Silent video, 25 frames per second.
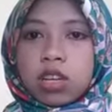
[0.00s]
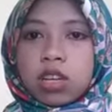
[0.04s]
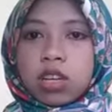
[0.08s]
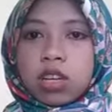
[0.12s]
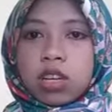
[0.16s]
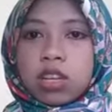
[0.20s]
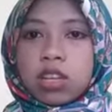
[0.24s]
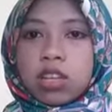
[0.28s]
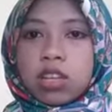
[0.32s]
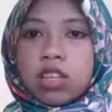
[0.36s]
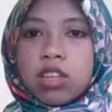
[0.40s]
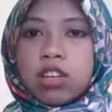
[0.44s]

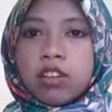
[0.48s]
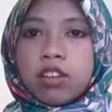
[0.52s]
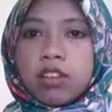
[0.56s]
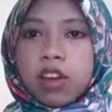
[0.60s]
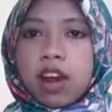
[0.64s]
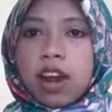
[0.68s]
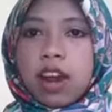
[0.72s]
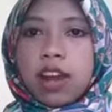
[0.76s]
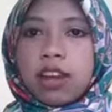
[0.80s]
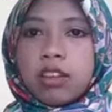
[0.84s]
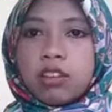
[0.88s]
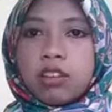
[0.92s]
The
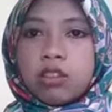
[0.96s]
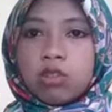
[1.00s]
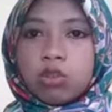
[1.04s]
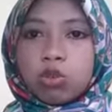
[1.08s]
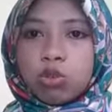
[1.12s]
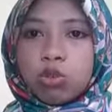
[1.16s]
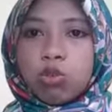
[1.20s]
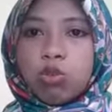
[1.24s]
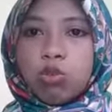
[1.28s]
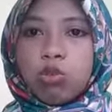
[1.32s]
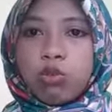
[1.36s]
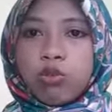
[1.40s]
right
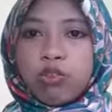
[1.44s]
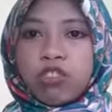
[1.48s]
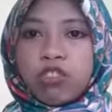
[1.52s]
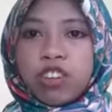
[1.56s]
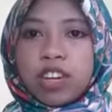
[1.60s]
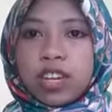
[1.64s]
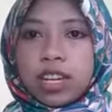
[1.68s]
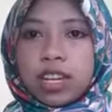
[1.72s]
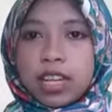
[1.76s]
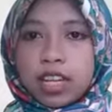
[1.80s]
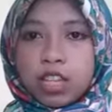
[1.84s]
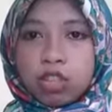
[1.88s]
to
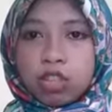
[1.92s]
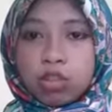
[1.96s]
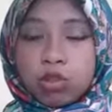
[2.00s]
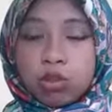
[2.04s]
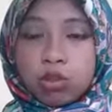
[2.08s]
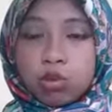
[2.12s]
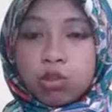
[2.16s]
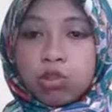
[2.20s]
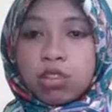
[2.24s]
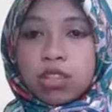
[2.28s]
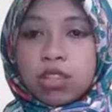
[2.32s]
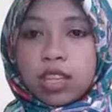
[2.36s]
freely
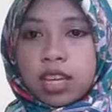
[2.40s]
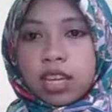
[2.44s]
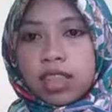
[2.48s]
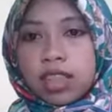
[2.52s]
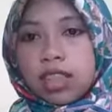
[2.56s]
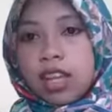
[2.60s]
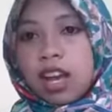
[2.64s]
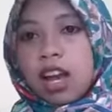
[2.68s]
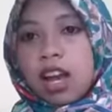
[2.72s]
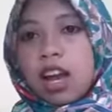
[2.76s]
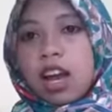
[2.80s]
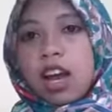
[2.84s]
choose
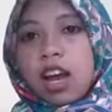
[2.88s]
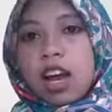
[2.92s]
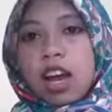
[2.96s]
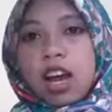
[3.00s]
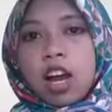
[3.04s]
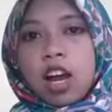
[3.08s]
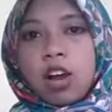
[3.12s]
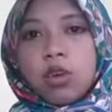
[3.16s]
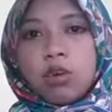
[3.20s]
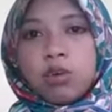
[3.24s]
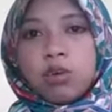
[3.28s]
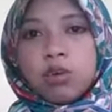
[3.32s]
its
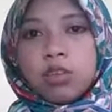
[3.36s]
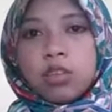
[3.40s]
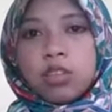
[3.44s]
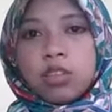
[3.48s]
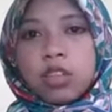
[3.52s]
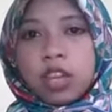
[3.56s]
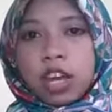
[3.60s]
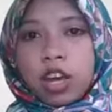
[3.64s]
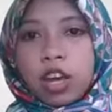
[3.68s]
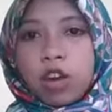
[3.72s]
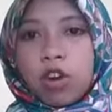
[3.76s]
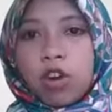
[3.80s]

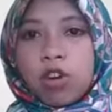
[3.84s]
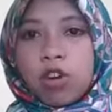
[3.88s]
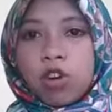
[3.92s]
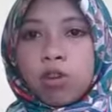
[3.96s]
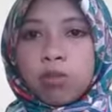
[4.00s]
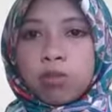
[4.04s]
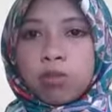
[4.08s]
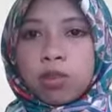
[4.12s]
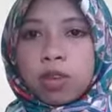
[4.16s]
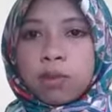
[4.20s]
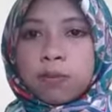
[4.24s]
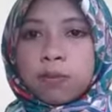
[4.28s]
own
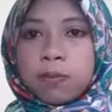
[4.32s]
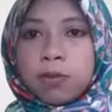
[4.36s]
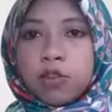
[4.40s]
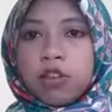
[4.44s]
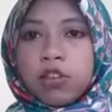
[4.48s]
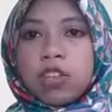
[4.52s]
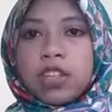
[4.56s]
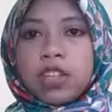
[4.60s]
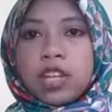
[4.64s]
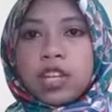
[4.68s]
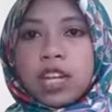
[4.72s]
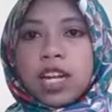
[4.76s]
economic,
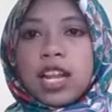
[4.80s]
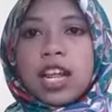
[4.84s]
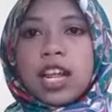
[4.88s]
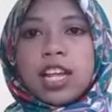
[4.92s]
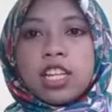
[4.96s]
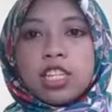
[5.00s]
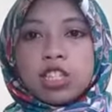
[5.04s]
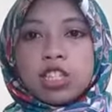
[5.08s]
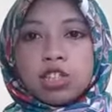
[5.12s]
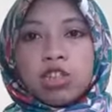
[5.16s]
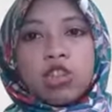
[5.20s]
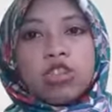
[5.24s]
political,
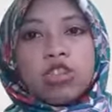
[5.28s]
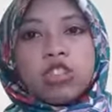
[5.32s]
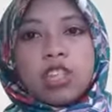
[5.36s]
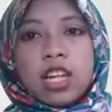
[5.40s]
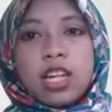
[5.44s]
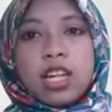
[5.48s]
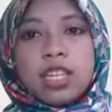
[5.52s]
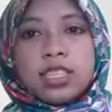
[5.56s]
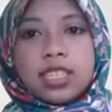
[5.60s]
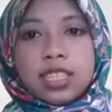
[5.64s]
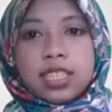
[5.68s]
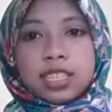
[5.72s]
and
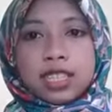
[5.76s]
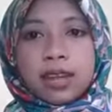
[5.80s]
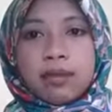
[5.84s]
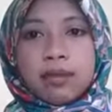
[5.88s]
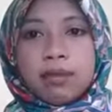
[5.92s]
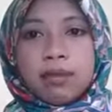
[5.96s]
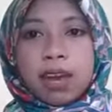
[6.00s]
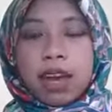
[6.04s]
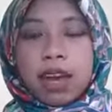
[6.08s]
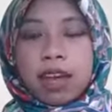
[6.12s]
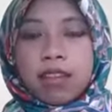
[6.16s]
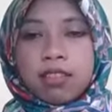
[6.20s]
social
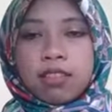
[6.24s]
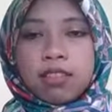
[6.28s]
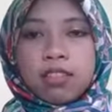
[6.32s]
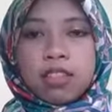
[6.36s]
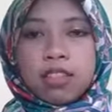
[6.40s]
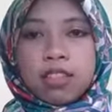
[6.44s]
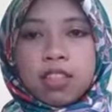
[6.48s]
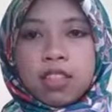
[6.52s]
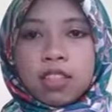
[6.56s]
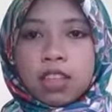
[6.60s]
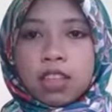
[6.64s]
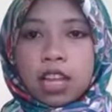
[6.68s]
system,
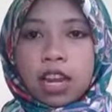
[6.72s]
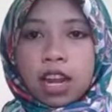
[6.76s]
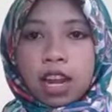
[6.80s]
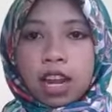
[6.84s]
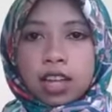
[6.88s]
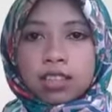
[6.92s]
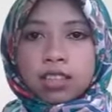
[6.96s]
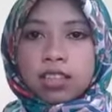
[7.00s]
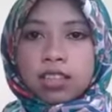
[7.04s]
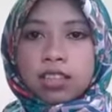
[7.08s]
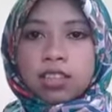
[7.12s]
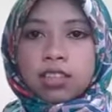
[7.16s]
and the
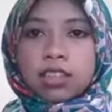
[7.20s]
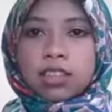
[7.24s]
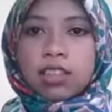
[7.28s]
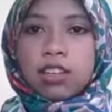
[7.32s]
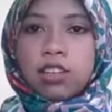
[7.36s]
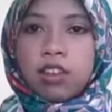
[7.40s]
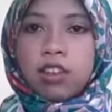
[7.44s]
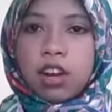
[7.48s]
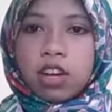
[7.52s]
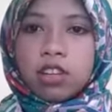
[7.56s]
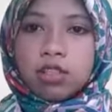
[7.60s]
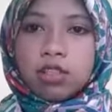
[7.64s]
last is
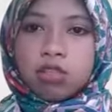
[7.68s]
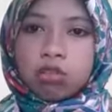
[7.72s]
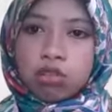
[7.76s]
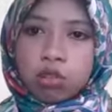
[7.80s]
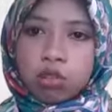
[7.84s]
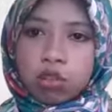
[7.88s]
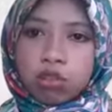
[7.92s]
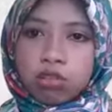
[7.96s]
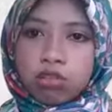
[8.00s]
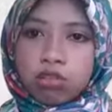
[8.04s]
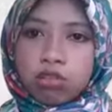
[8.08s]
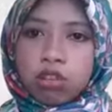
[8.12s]
the right to
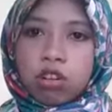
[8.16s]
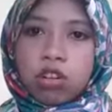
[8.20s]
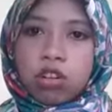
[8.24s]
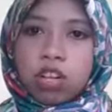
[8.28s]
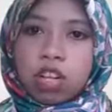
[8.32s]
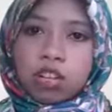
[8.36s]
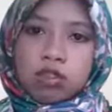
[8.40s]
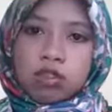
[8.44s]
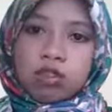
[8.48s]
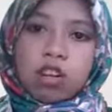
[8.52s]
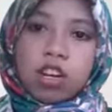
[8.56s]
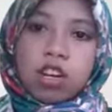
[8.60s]
control
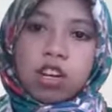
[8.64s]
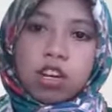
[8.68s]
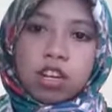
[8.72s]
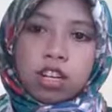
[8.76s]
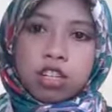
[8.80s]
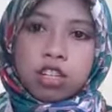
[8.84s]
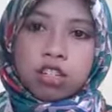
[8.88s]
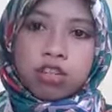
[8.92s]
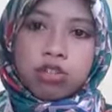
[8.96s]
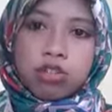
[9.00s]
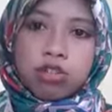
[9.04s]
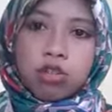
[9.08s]
natural
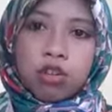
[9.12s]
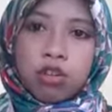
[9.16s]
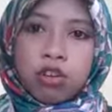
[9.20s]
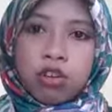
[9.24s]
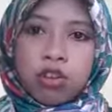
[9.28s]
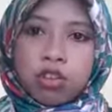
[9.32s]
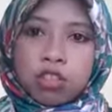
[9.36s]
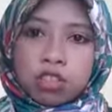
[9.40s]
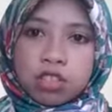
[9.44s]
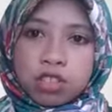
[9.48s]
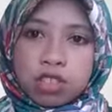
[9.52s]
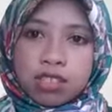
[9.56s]

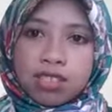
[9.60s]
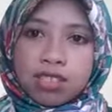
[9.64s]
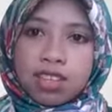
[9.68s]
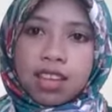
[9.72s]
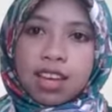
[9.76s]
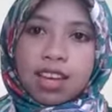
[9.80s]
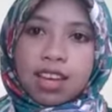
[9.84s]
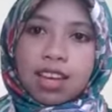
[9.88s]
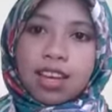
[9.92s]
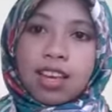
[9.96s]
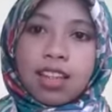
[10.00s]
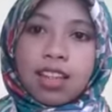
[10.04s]
resources
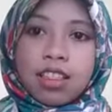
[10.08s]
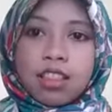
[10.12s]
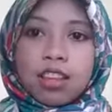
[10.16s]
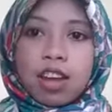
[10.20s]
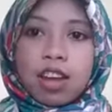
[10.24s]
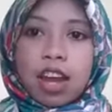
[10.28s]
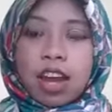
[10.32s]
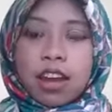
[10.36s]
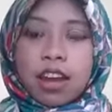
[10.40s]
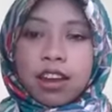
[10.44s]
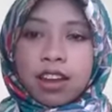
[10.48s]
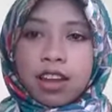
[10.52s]
in
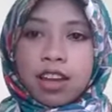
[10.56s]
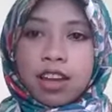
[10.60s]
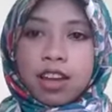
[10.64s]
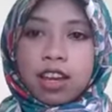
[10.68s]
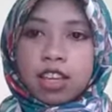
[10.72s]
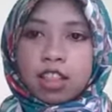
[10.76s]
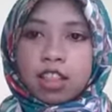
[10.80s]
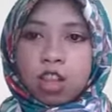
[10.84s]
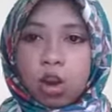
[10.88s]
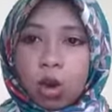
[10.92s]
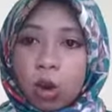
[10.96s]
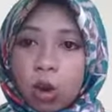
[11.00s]
the
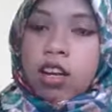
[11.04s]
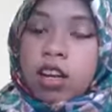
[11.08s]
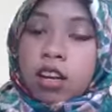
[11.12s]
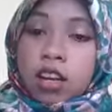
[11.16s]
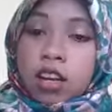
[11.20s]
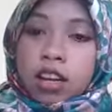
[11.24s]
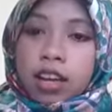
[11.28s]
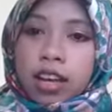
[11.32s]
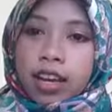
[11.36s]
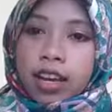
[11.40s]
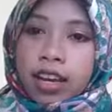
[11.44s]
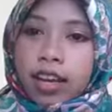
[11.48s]
area itself.
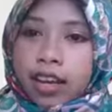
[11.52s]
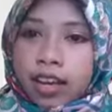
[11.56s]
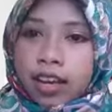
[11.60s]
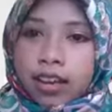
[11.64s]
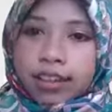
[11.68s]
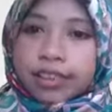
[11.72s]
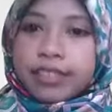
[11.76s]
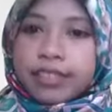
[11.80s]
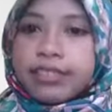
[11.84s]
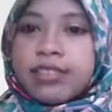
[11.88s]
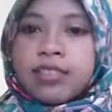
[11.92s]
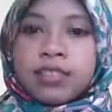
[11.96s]

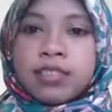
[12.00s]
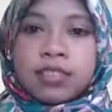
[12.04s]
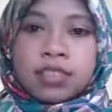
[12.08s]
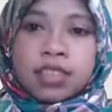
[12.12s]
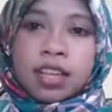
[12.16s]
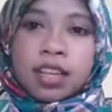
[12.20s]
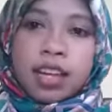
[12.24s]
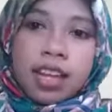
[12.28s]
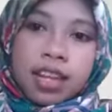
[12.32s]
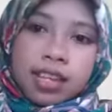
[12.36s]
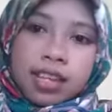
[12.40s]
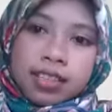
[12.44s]
And
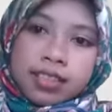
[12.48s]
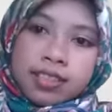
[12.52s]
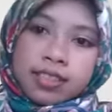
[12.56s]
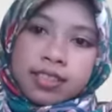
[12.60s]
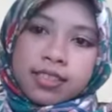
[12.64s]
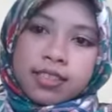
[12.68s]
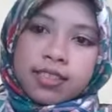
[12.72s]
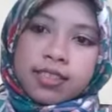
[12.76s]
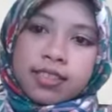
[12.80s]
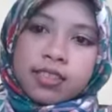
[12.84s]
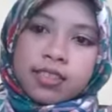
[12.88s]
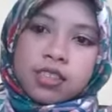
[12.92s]
the
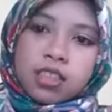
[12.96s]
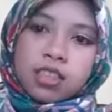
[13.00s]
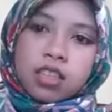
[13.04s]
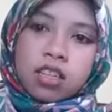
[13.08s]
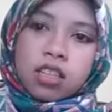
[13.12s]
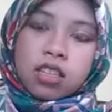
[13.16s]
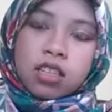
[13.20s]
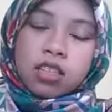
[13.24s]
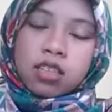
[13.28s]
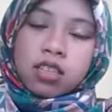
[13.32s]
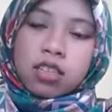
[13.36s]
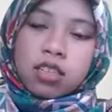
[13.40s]
last
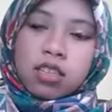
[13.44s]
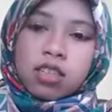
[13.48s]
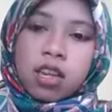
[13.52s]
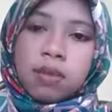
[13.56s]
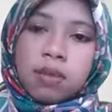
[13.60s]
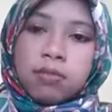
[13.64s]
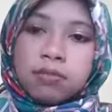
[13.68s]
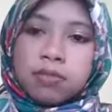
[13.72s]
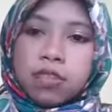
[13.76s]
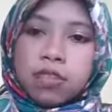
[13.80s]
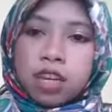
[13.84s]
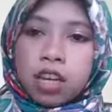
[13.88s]

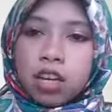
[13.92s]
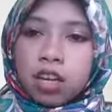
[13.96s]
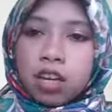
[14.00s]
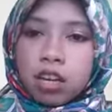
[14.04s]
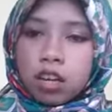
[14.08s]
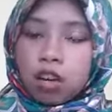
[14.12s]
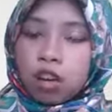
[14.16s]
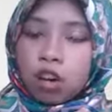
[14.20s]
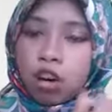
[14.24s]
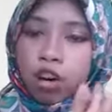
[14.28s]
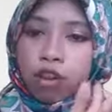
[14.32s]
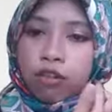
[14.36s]
subject